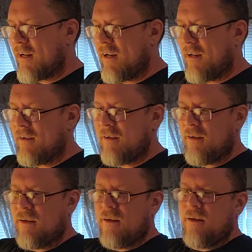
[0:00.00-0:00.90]
a
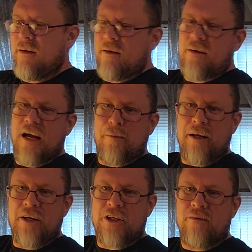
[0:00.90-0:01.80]

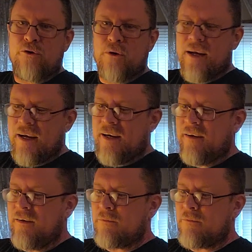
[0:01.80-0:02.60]
combination of dried